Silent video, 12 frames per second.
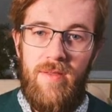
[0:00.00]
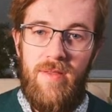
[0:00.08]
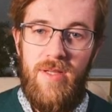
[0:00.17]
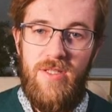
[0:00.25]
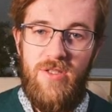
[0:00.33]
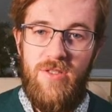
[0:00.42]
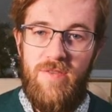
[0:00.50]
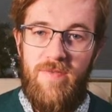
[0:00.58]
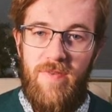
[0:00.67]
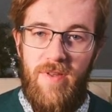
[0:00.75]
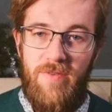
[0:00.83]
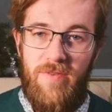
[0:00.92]
Let's just
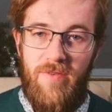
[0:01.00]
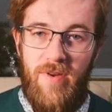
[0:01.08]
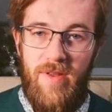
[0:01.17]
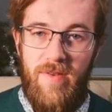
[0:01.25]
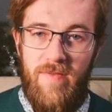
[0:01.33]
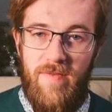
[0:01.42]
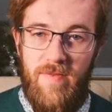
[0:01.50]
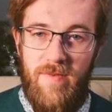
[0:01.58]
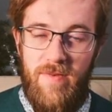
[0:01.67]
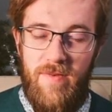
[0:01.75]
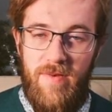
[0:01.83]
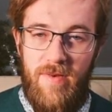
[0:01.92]
filter it.
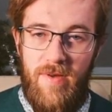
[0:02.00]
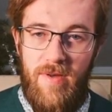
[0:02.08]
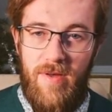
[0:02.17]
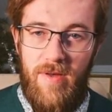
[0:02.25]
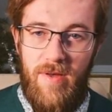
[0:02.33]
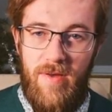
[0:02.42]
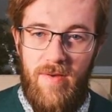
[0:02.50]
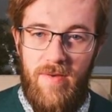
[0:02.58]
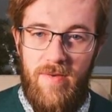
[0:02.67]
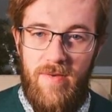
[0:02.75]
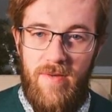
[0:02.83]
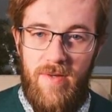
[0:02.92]

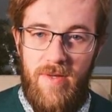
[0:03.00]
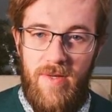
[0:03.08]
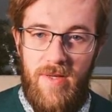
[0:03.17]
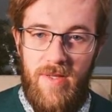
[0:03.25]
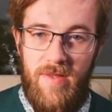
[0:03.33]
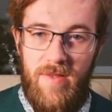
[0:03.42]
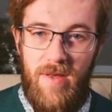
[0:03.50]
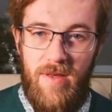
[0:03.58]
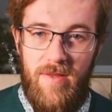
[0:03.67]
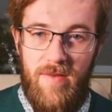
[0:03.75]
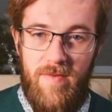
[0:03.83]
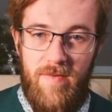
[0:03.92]
It
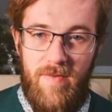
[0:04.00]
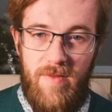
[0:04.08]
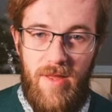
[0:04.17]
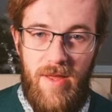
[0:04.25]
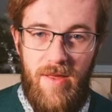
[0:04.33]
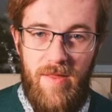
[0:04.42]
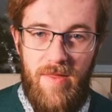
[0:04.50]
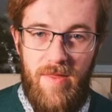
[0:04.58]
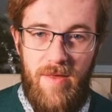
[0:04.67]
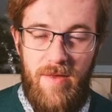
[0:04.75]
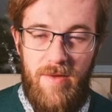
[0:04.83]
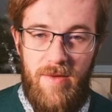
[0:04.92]
dot length
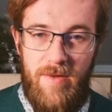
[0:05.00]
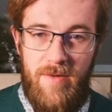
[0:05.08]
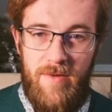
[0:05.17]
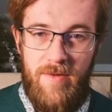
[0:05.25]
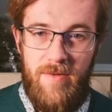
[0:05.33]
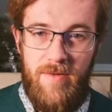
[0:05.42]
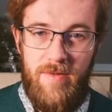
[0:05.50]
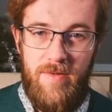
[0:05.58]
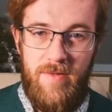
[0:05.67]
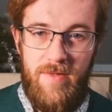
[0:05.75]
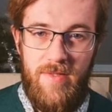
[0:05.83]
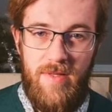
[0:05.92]

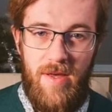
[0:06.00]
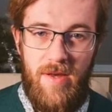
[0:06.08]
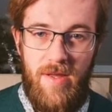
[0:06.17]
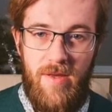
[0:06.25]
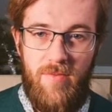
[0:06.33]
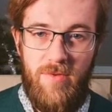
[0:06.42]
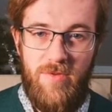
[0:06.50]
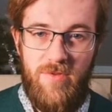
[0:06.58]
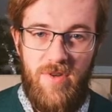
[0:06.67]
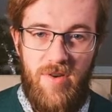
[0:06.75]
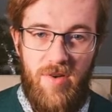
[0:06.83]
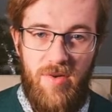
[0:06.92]
is not equal to
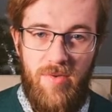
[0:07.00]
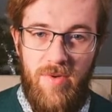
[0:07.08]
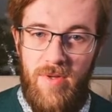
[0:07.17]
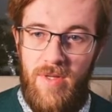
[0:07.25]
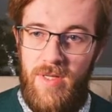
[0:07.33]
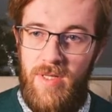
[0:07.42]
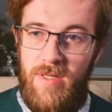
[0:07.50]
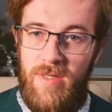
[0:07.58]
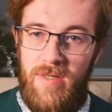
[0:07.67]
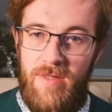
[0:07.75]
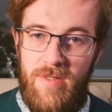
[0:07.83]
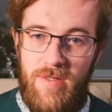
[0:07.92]
0.
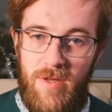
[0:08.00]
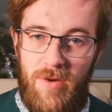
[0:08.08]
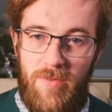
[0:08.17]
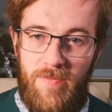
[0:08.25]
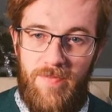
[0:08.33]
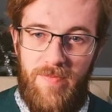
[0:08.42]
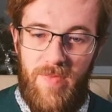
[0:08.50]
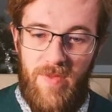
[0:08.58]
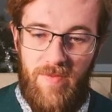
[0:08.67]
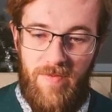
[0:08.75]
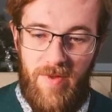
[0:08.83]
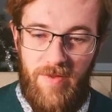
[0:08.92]
So
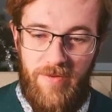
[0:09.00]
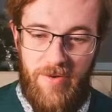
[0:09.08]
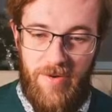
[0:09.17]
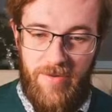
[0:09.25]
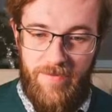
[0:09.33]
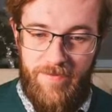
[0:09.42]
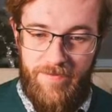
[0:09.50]
filter